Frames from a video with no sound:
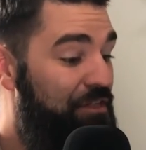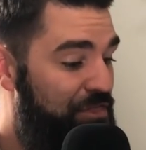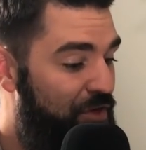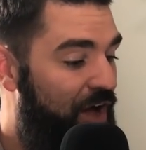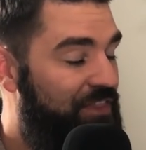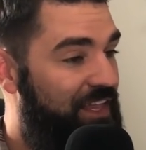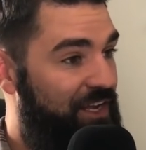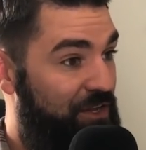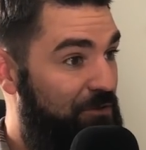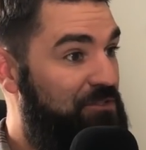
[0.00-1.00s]
thought that
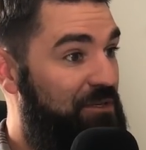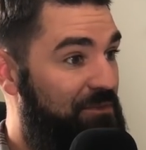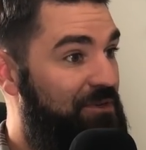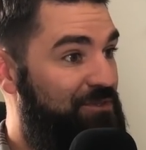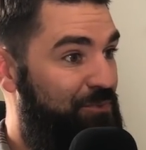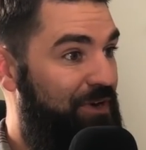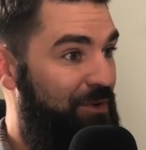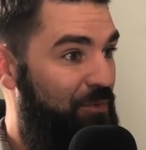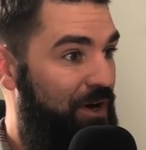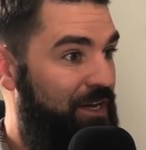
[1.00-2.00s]
a close commute is what
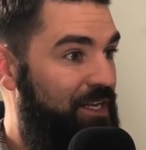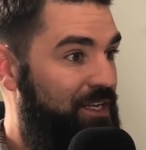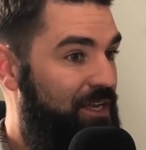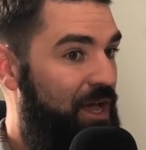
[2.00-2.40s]
I wanted.